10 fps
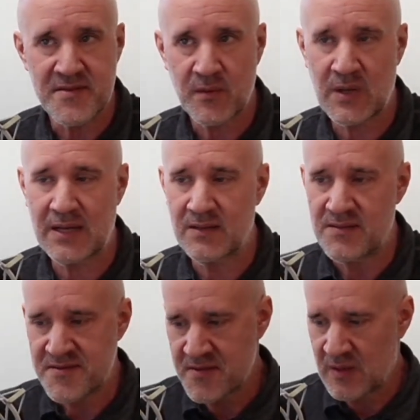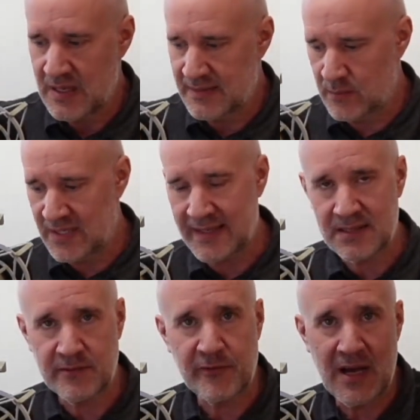right? And then when I
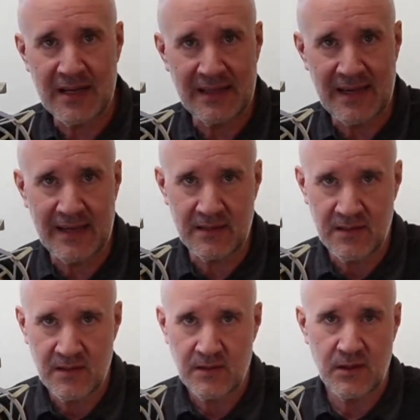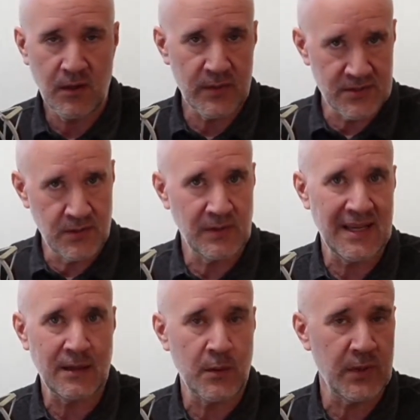get to Friday night, you always do
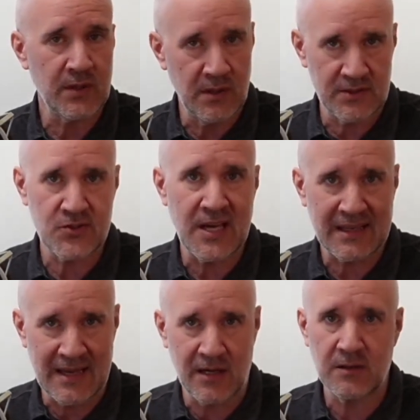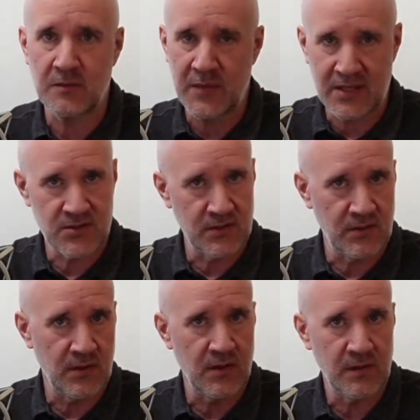like what we call a checkout. Make sure
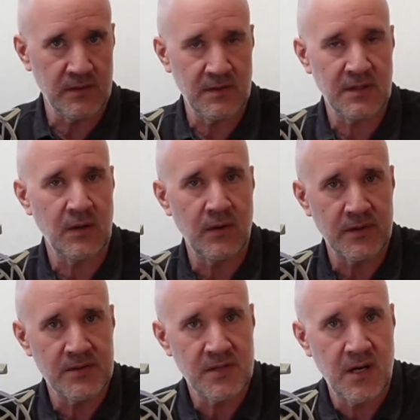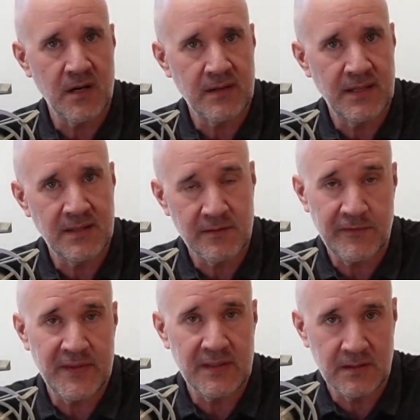all the orders are either
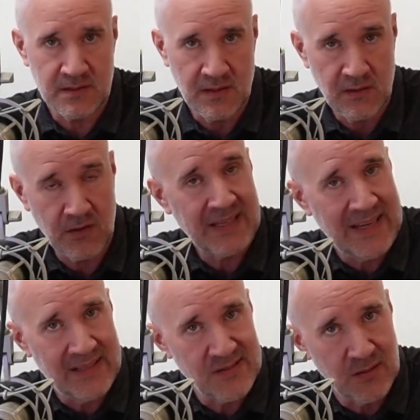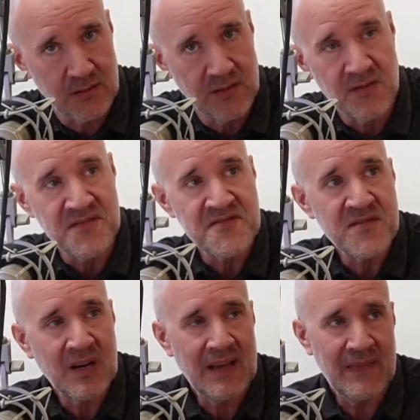filled or canceled,
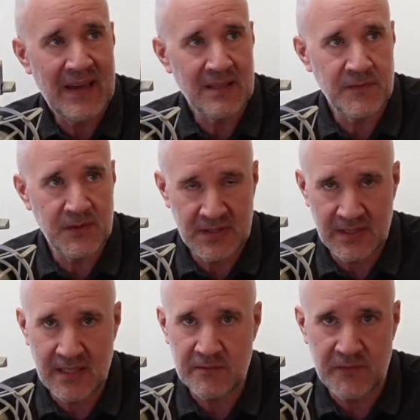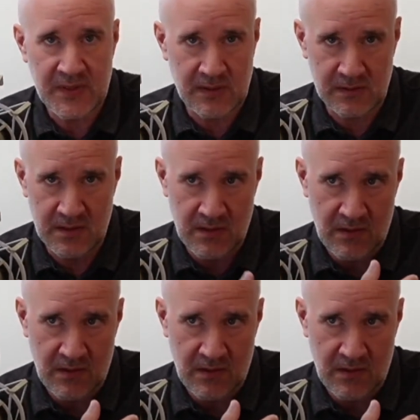and that if you did get filled,